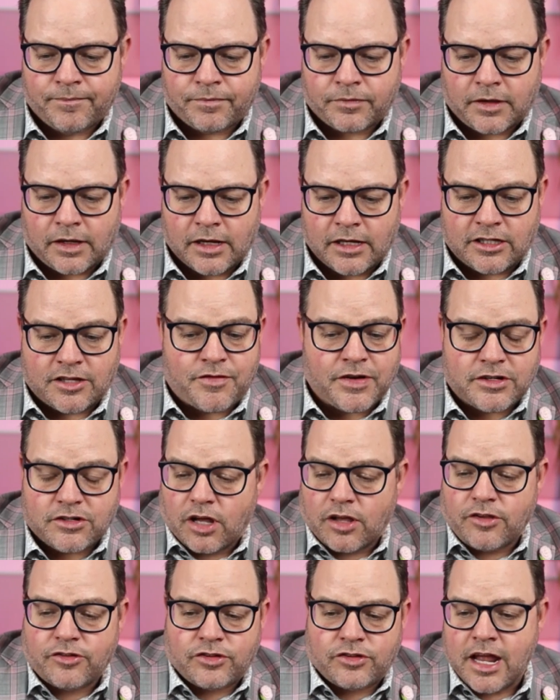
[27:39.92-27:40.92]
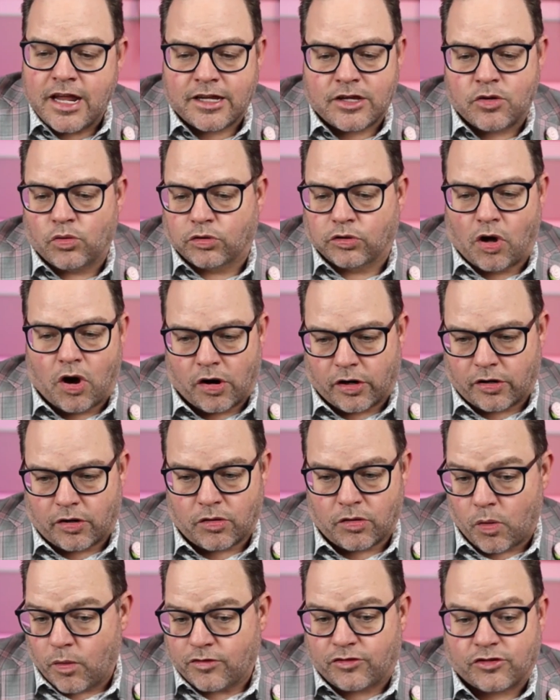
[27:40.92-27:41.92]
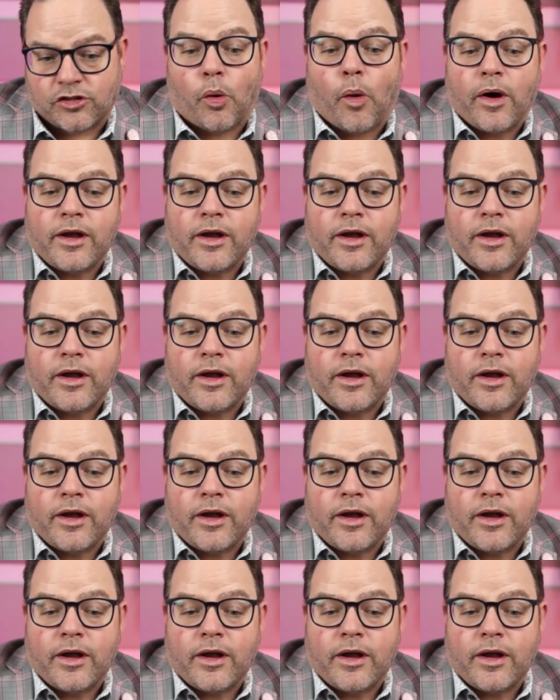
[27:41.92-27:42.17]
is if it does take you longer or it's going